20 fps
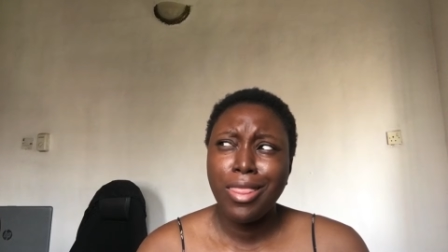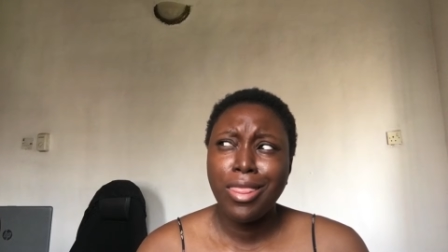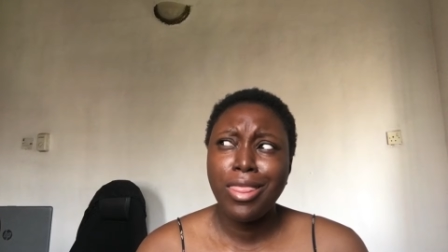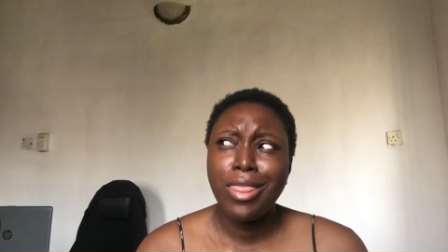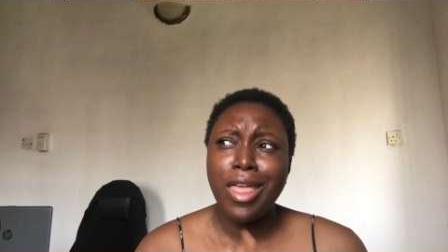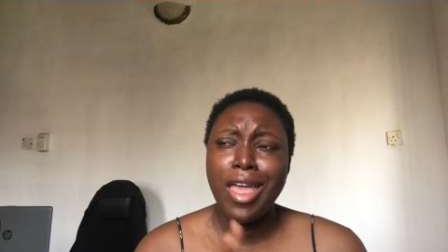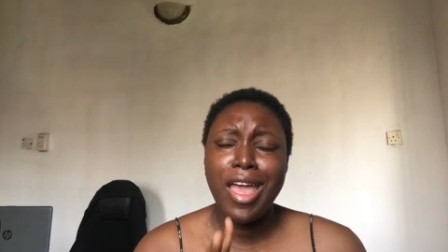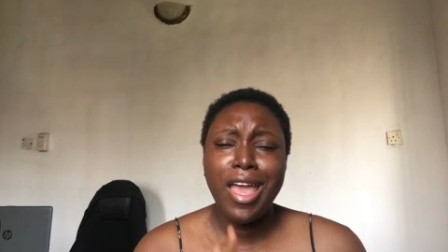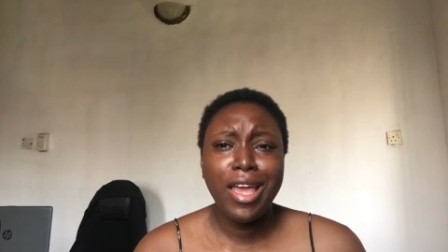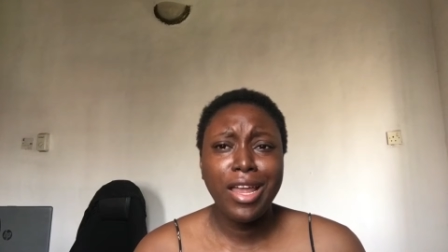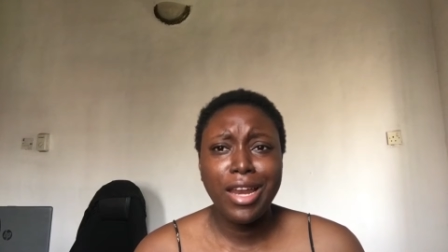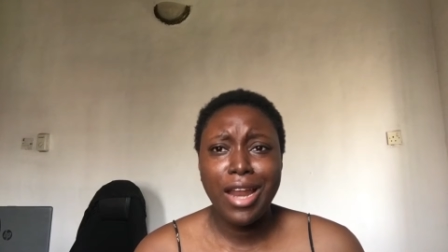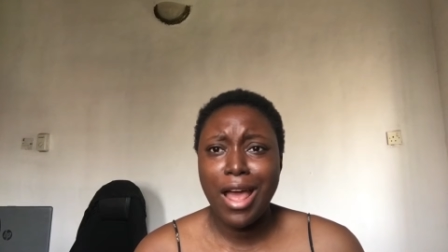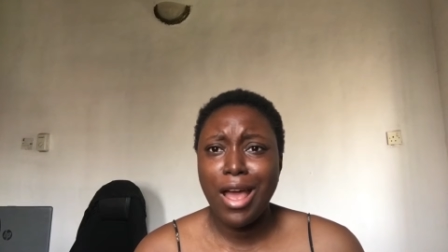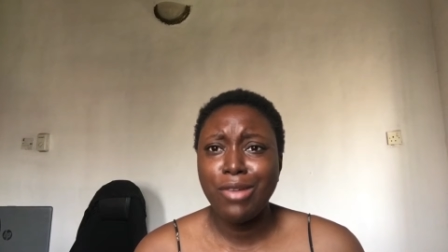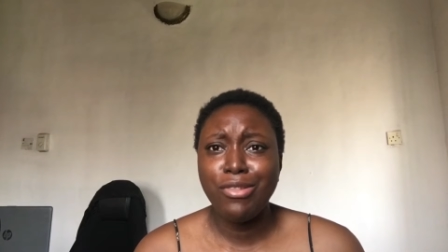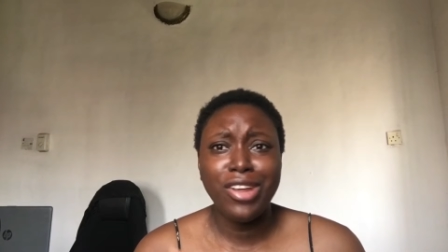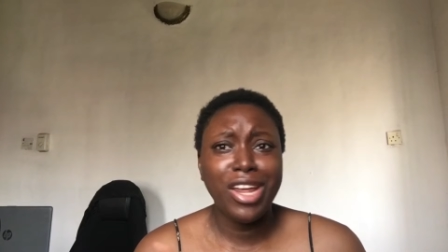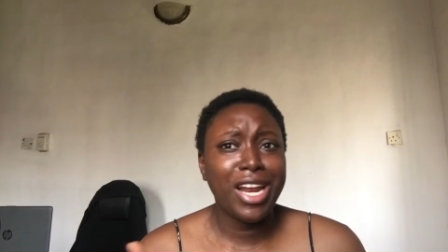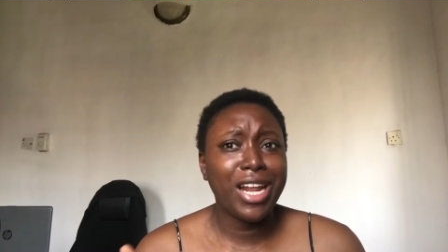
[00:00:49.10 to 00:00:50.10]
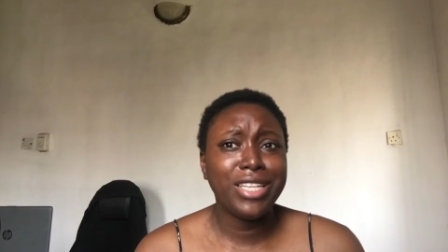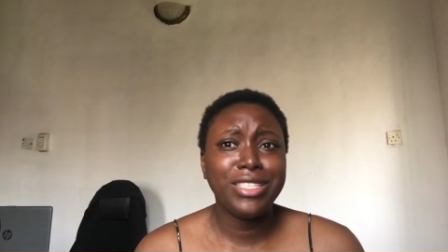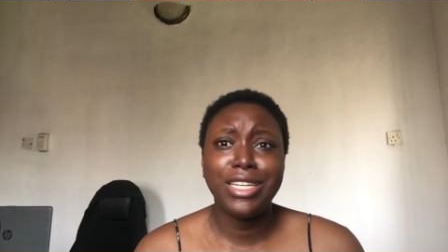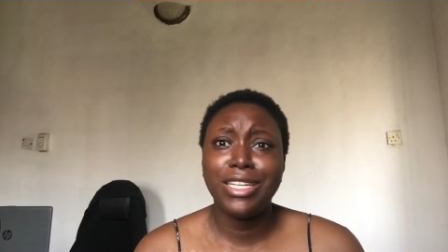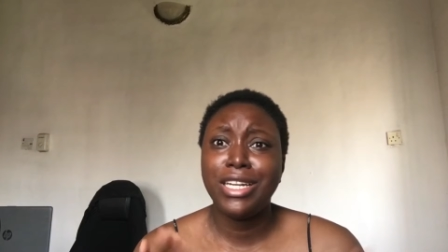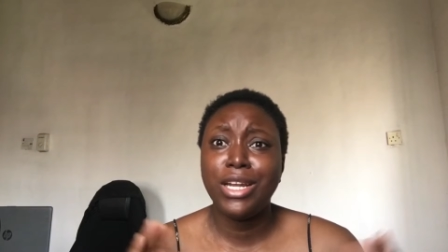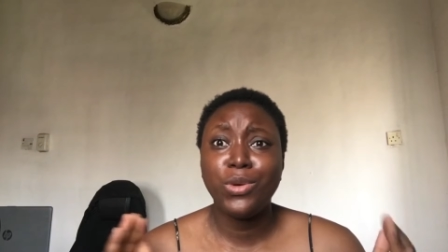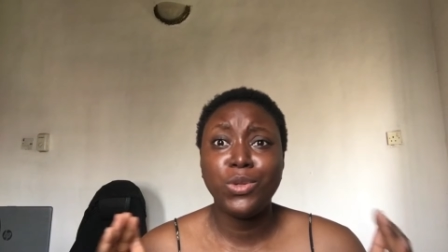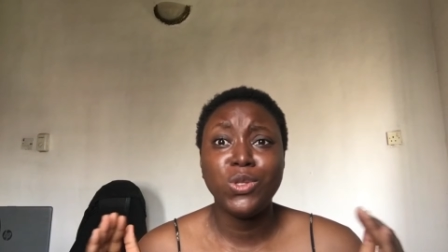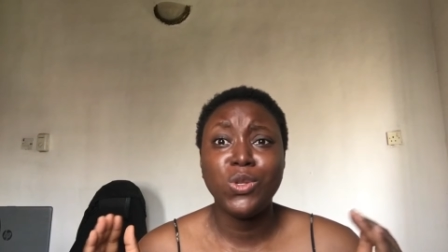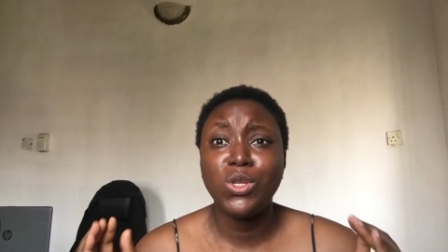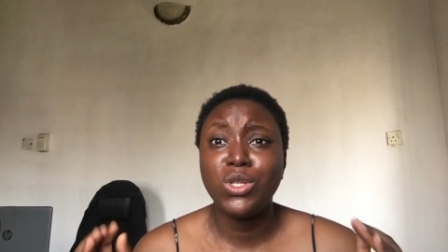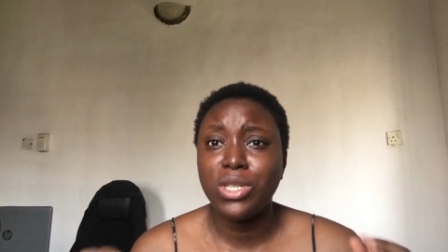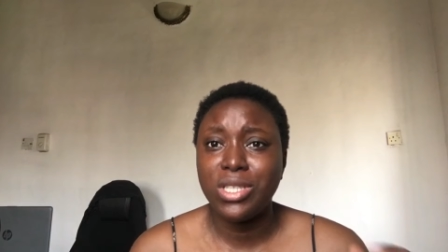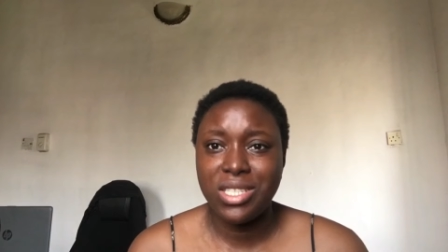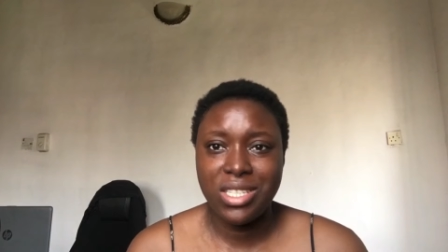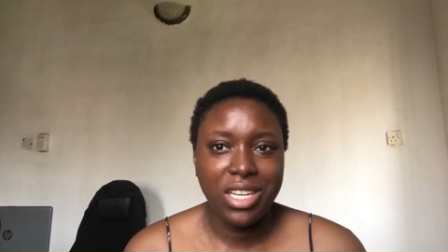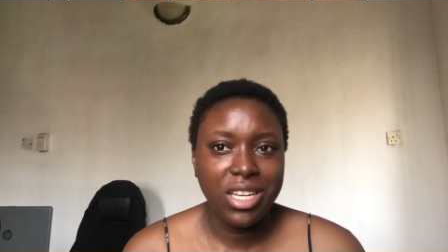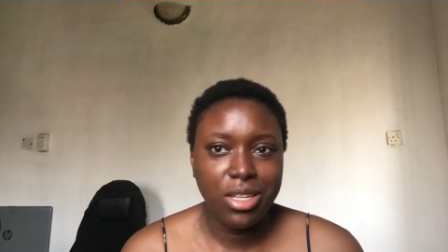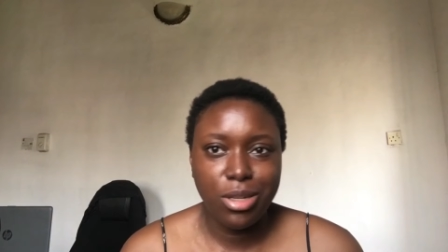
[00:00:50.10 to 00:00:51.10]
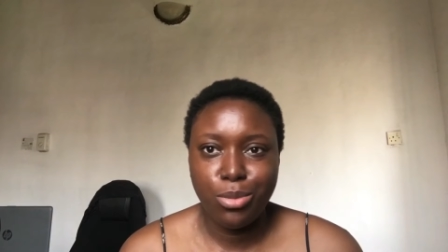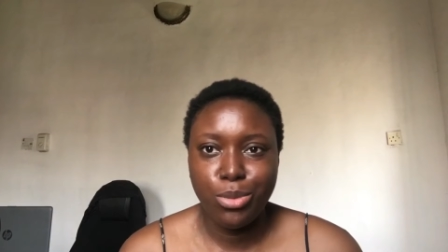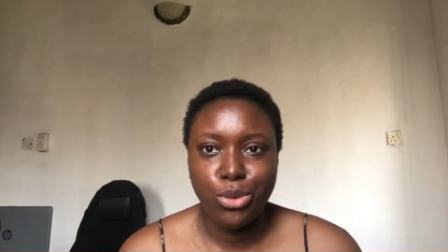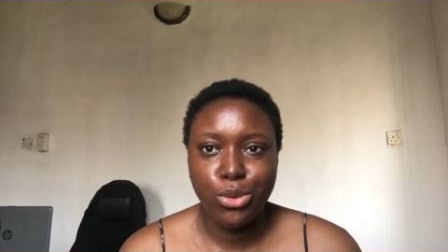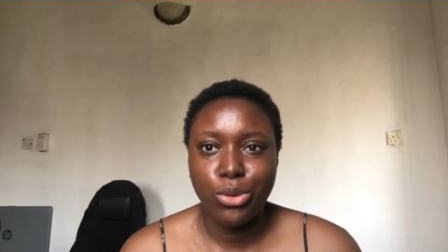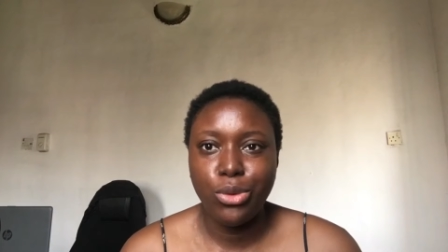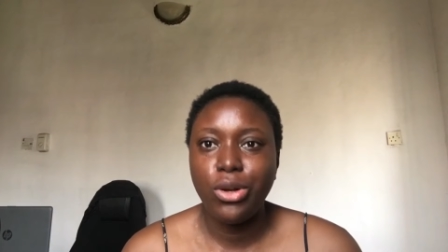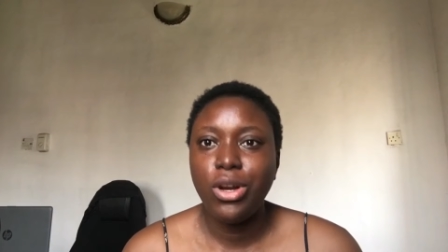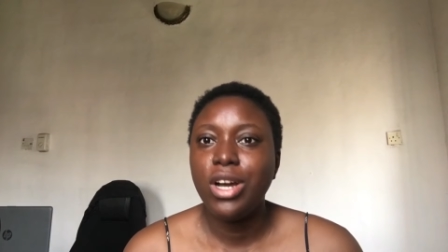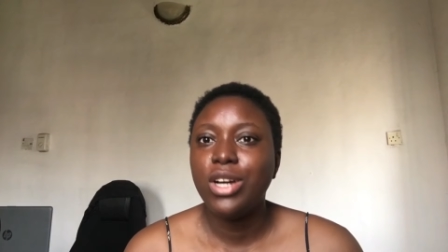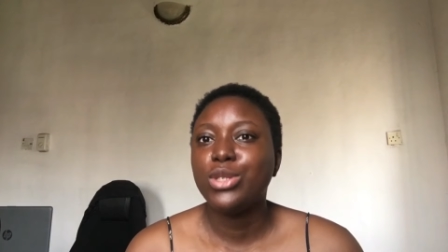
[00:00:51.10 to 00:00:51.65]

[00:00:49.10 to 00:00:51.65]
Then I realized that that was not sustainable.